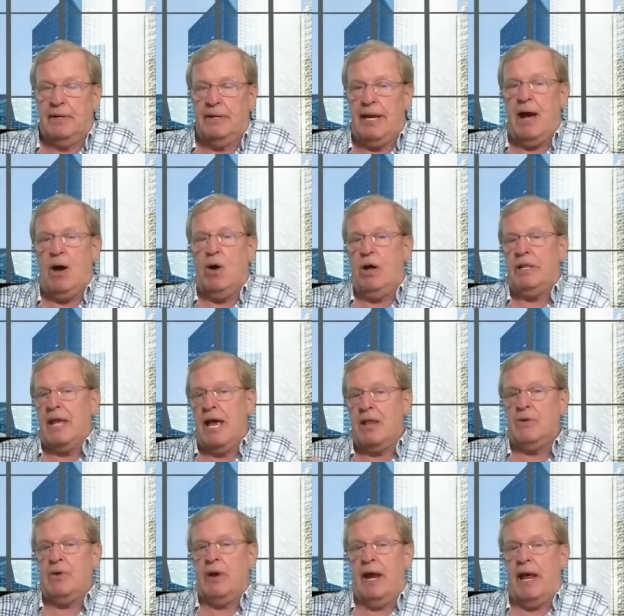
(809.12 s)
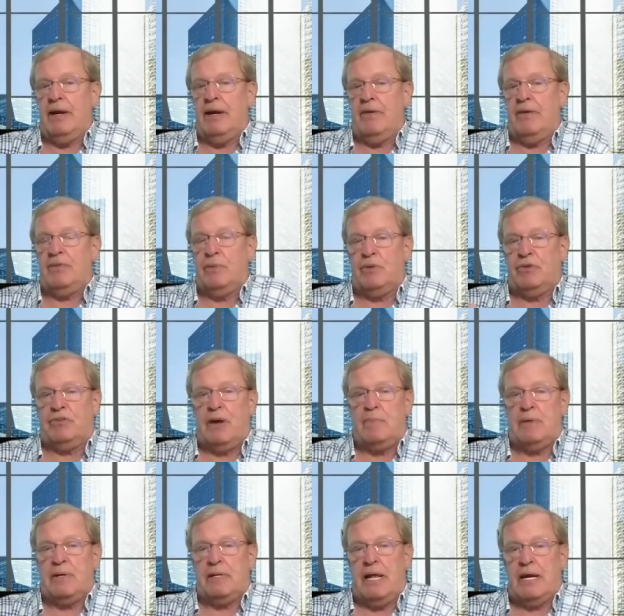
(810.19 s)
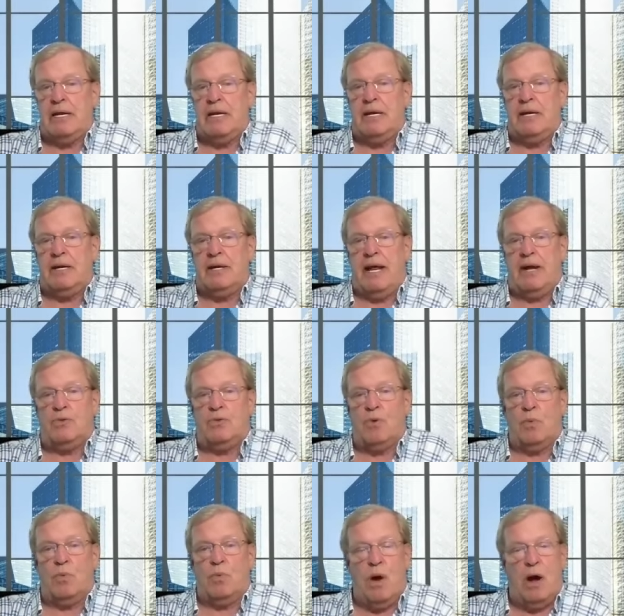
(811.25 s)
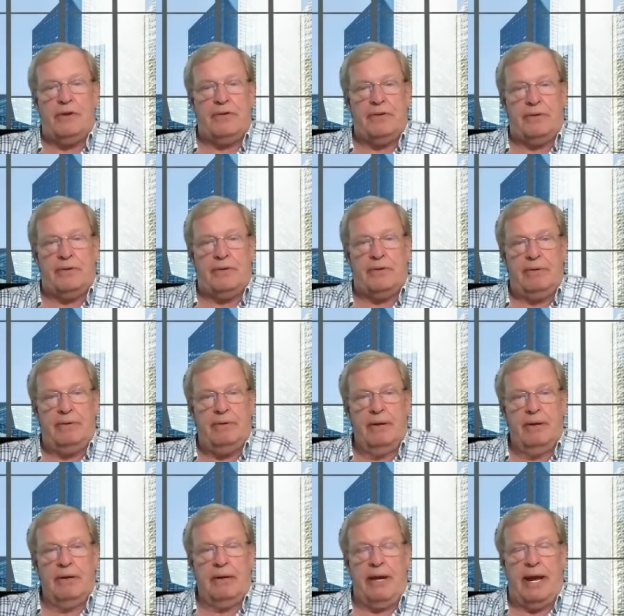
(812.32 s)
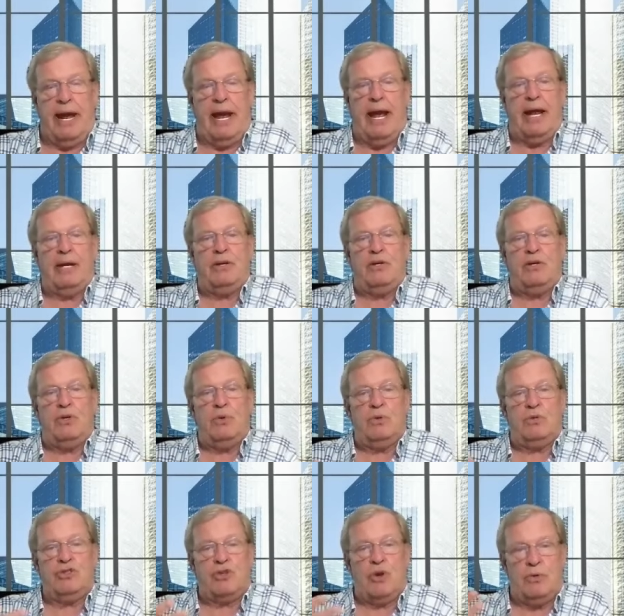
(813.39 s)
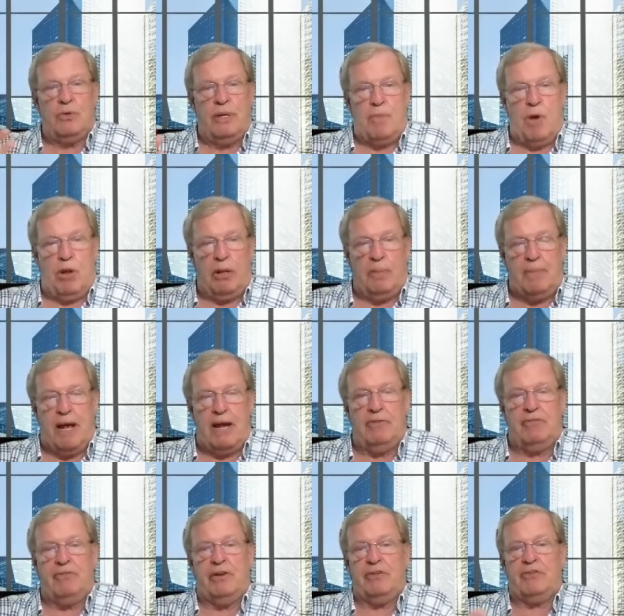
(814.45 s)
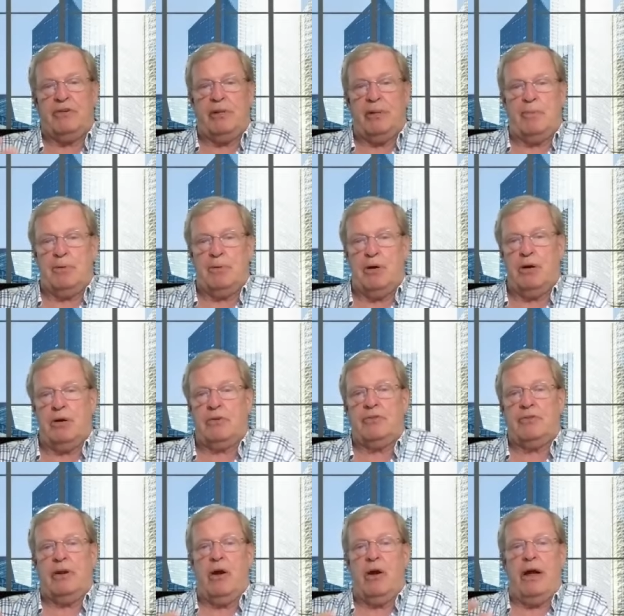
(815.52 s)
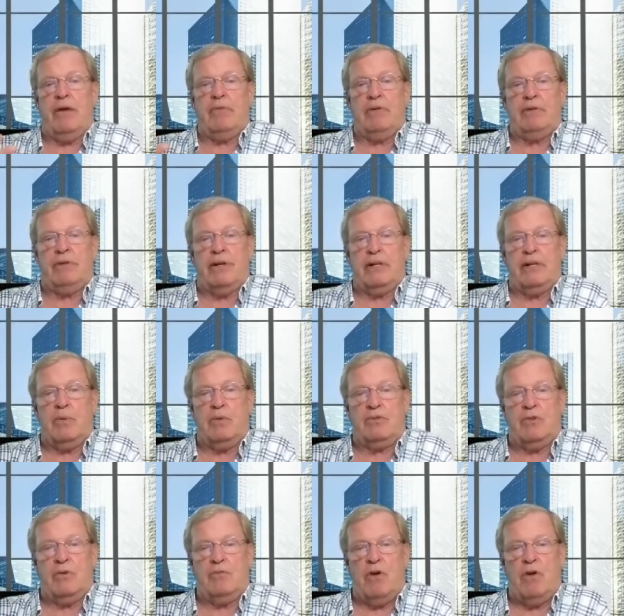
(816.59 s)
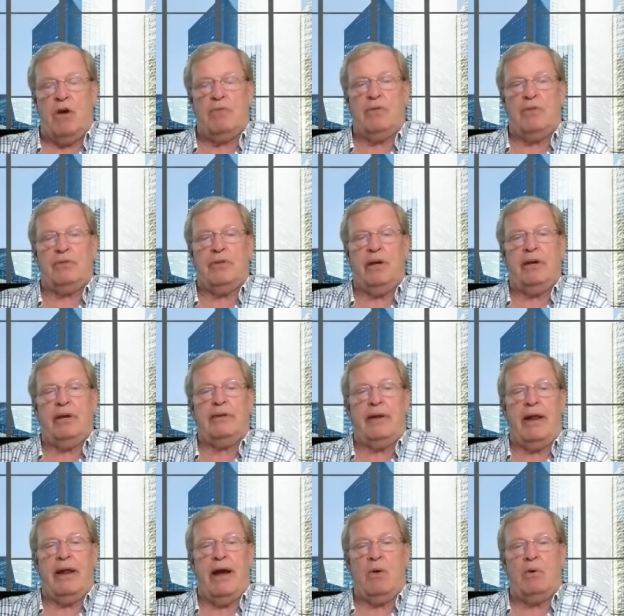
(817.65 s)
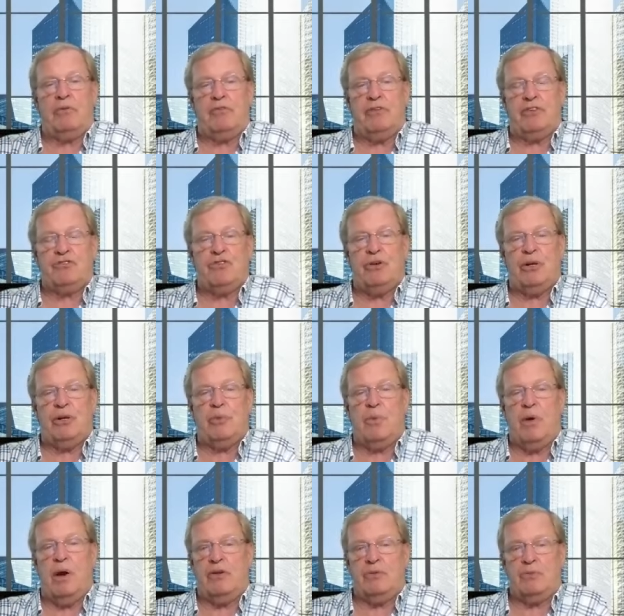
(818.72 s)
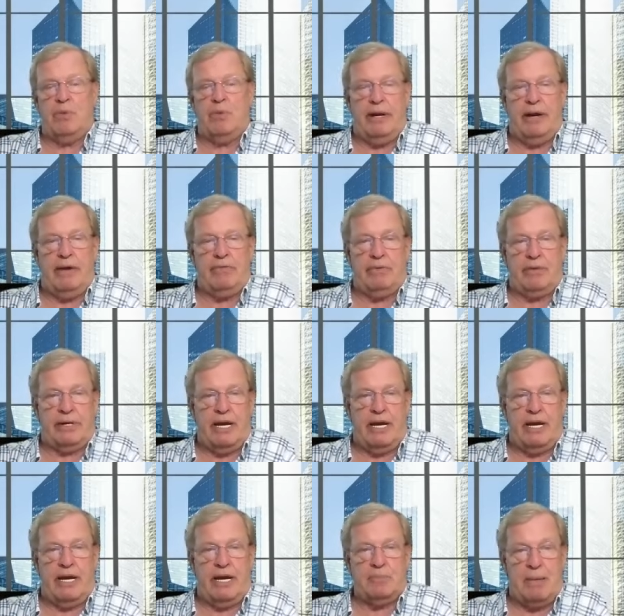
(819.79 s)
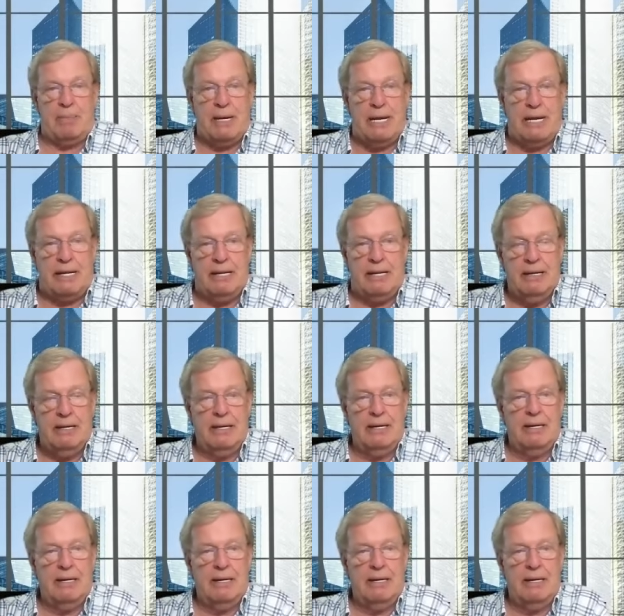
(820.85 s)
Now, on the other hand, if it was something they needed and or wanted, and you showed them all the benefits and the perks and uh, everything that was involved with it and how efficient it was, whatever the case may be,